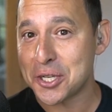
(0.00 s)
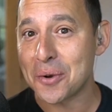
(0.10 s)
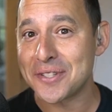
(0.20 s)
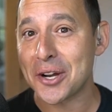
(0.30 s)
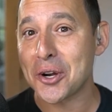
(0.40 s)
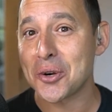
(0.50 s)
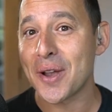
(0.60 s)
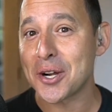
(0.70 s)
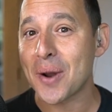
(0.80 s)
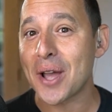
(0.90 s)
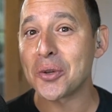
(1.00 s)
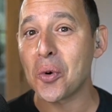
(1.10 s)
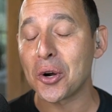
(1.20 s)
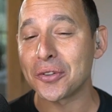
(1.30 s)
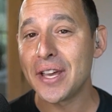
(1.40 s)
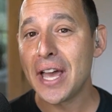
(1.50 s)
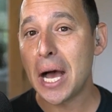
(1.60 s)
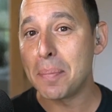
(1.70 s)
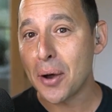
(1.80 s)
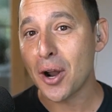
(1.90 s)
shows that are created around the world
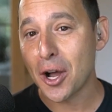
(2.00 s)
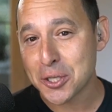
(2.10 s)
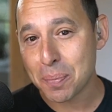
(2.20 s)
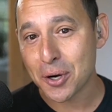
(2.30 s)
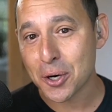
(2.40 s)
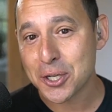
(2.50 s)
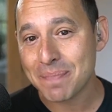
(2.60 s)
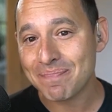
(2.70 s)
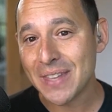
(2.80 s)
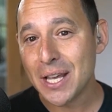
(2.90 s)
about entrepreneurship,